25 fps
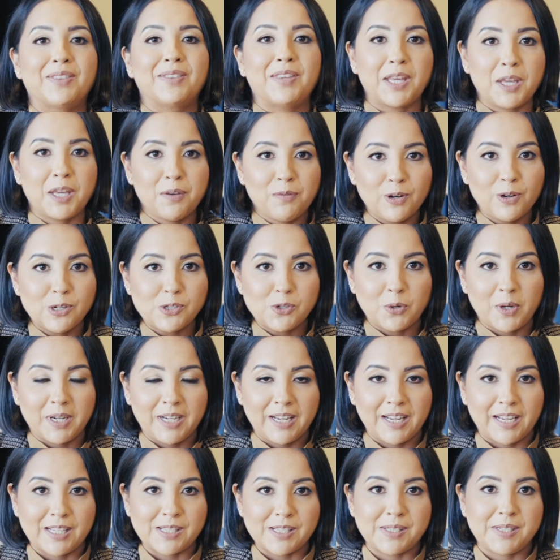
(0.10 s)
Thank you for
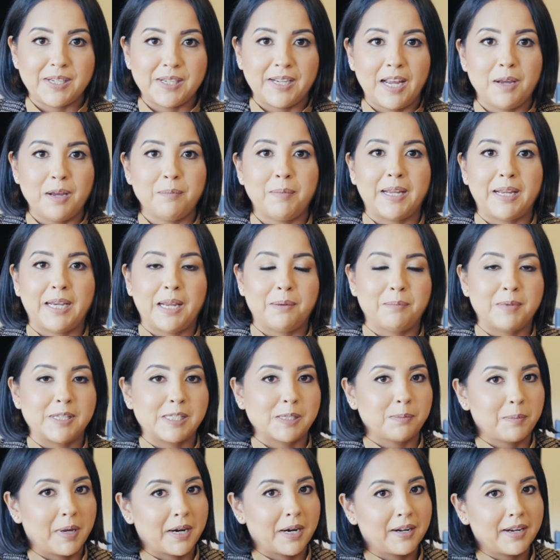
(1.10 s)
joining us today. My name
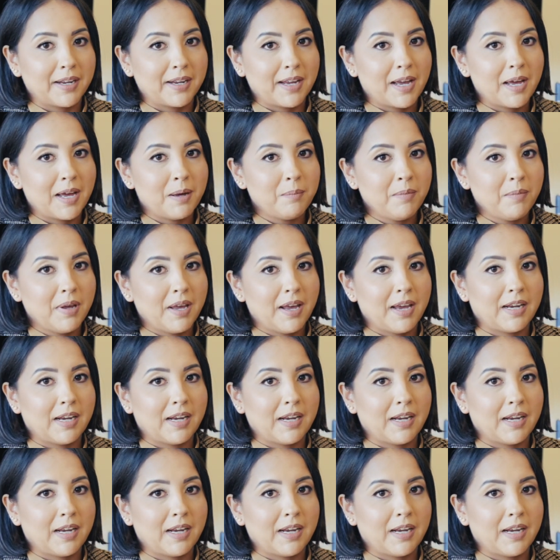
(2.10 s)
is Miriam,